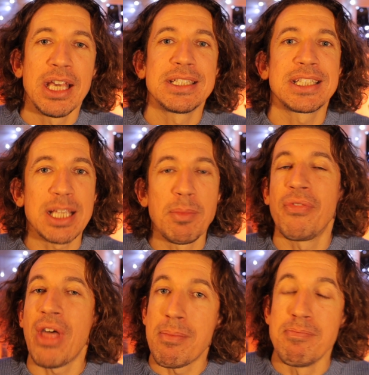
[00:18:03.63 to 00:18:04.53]
some of
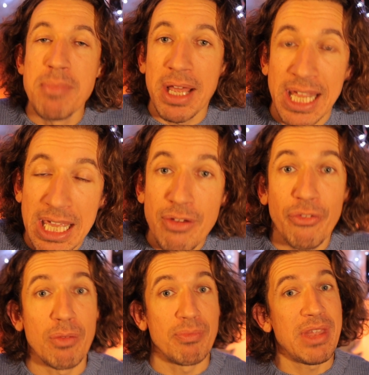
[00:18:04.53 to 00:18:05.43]
that money
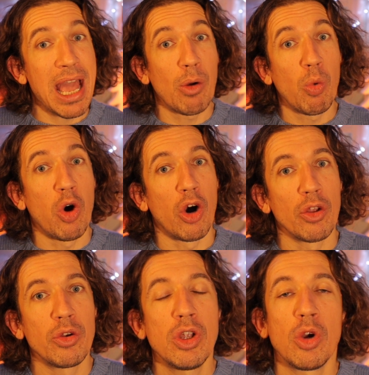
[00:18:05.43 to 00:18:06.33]
from now
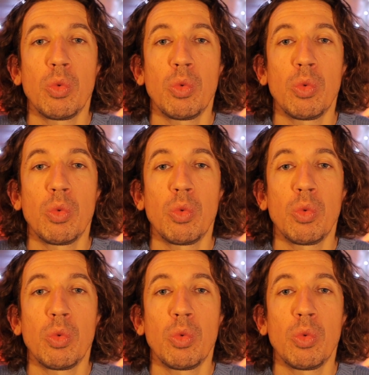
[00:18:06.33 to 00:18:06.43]
on